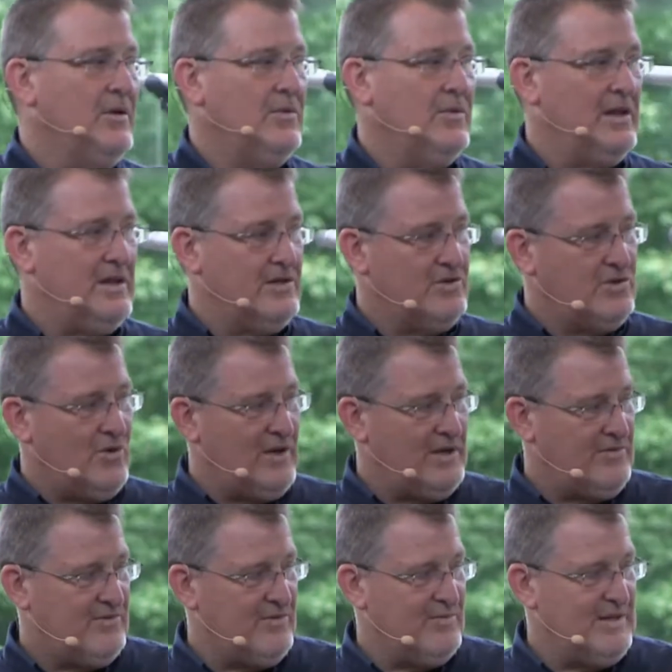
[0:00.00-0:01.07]
One of the
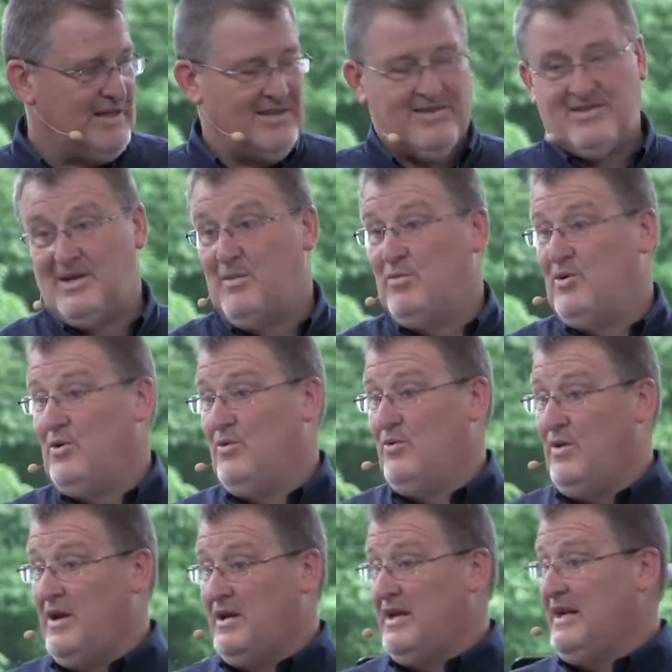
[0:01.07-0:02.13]
joys for me this summer
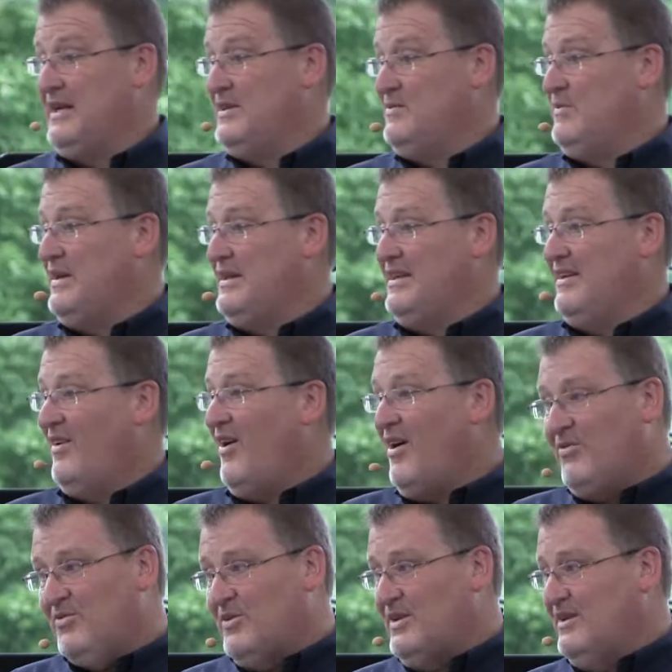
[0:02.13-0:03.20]
running has been that
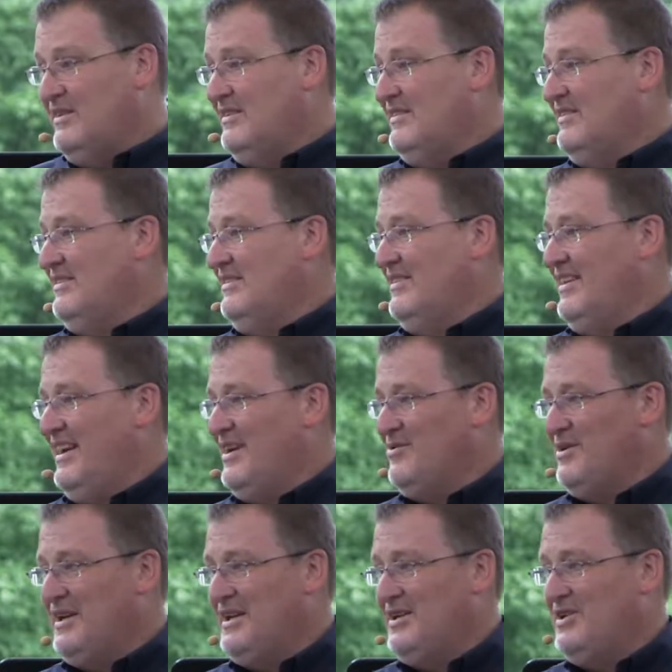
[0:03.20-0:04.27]
often I
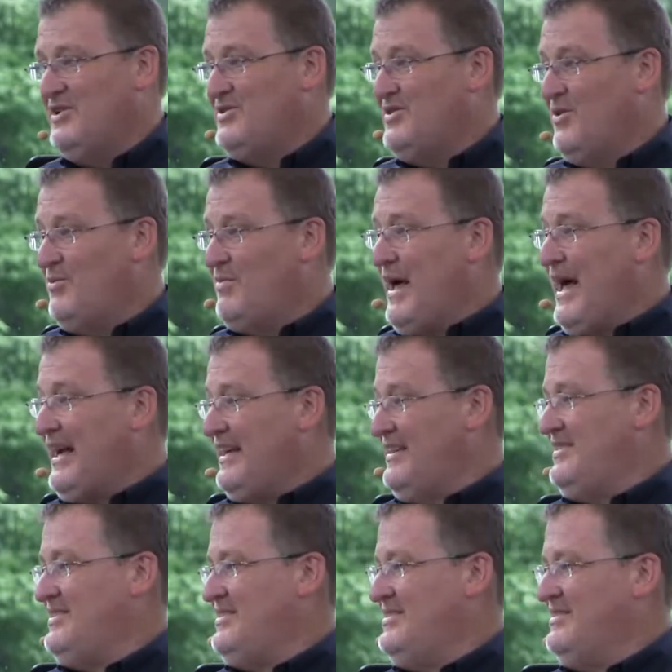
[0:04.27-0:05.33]
run into Joe
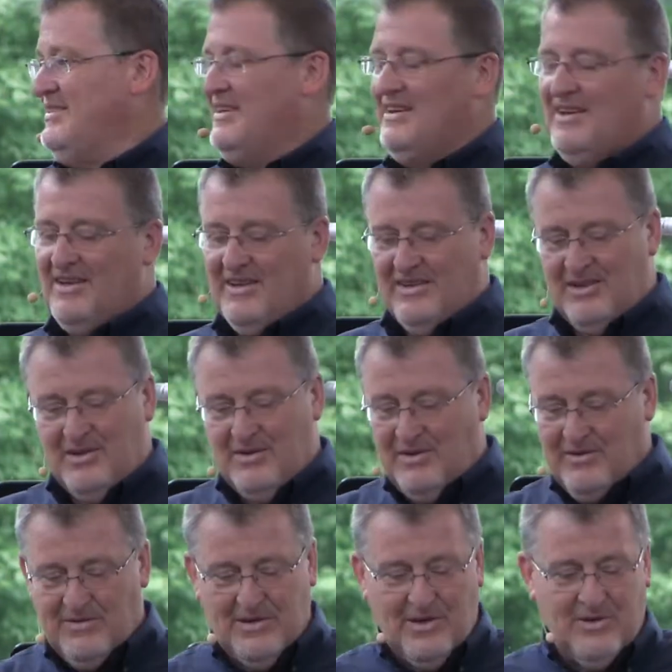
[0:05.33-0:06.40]
Backus.
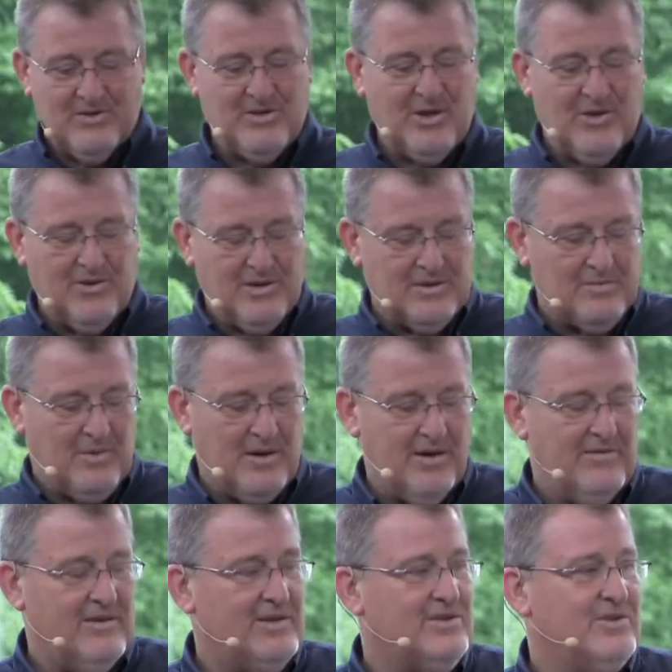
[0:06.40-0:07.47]
If you know Joe, he's
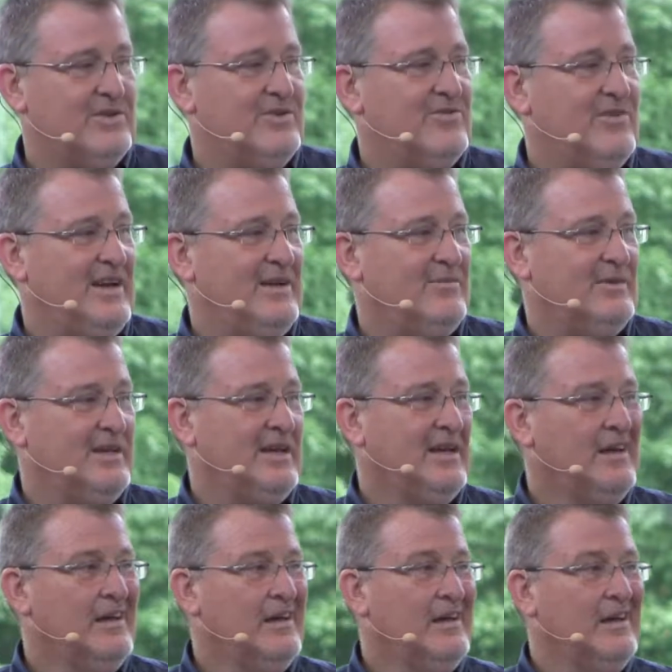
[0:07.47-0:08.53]
part of our church family.
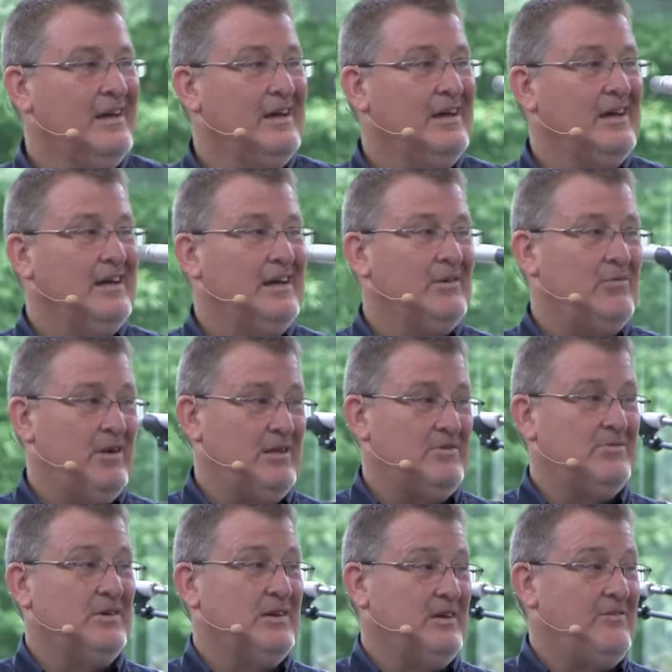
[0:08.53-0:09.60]
He
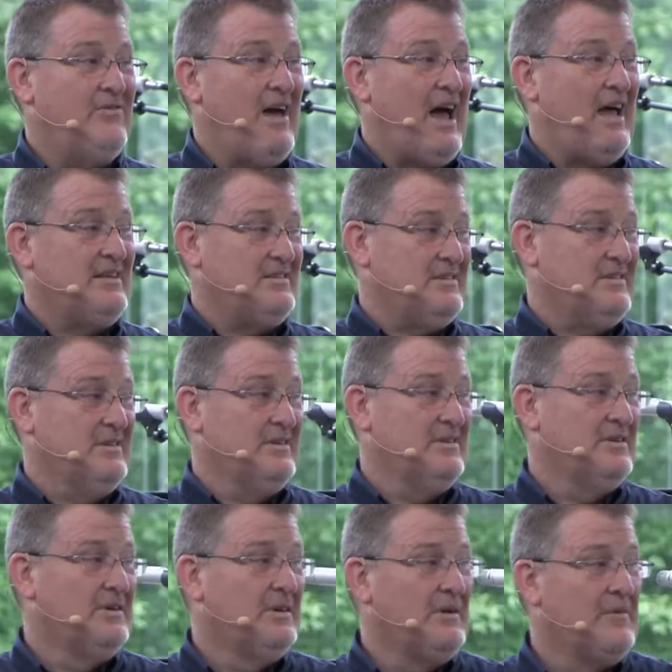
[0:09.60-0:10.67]
runs really fast.
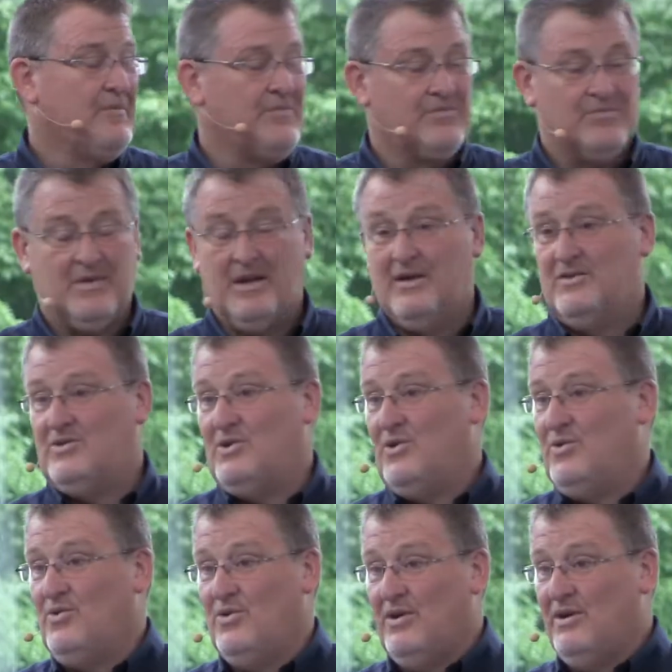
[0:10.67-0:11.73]

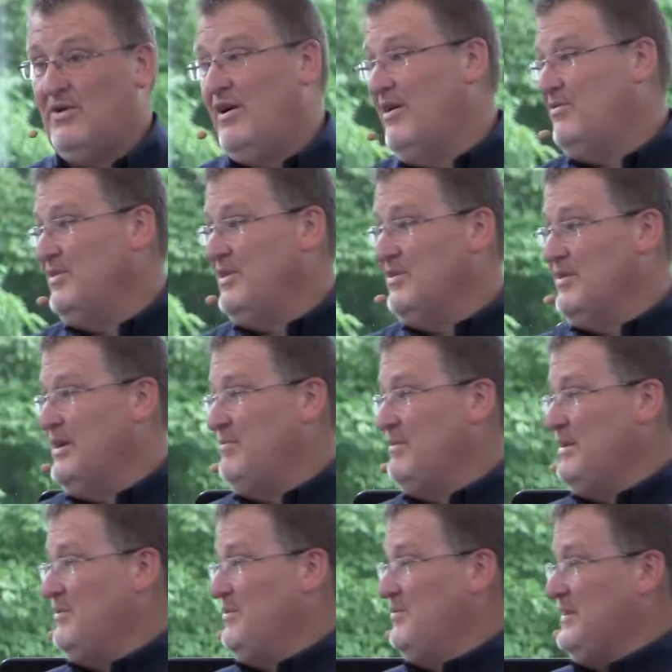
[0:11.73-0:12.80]
So he'll often greet
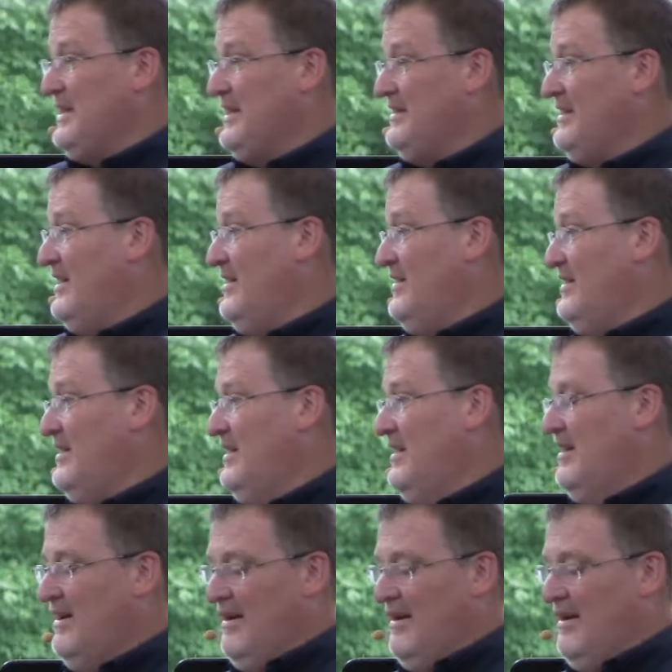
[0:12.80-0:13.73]
me when we get there. And